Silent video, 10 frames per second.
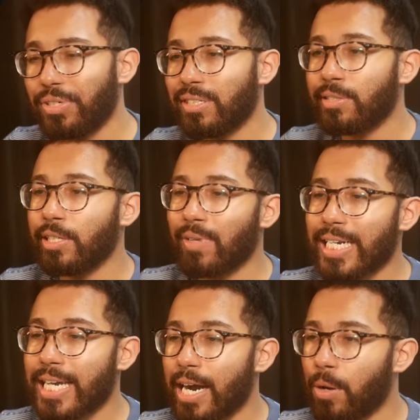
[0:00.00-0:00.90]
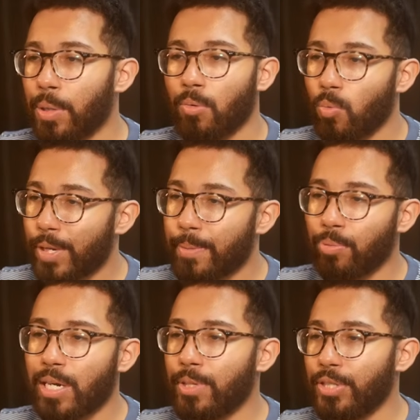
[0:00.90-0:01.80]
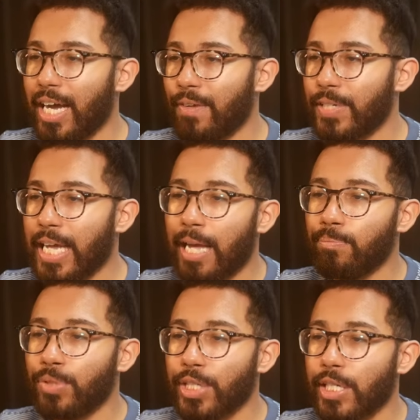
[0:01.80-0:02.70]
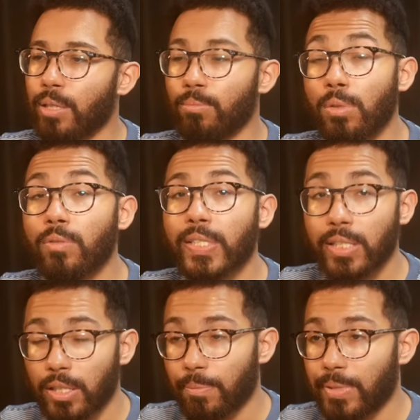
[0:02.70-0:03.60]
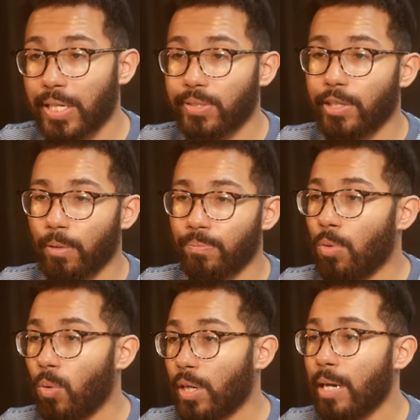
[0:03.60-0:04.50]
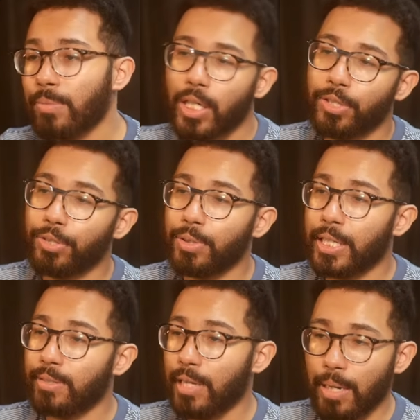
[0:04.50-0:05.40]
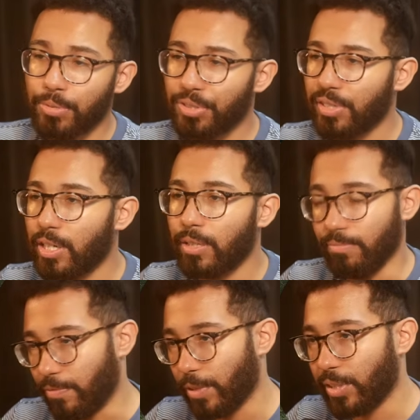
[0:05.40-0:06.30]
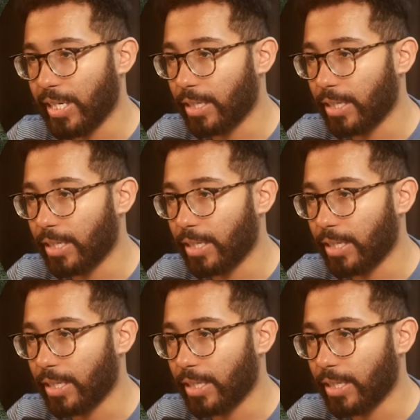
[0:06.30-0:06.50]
can see right now, we pretty much have an empty movie clip that is here. But what I'm going to do is I'm just going to, for the sake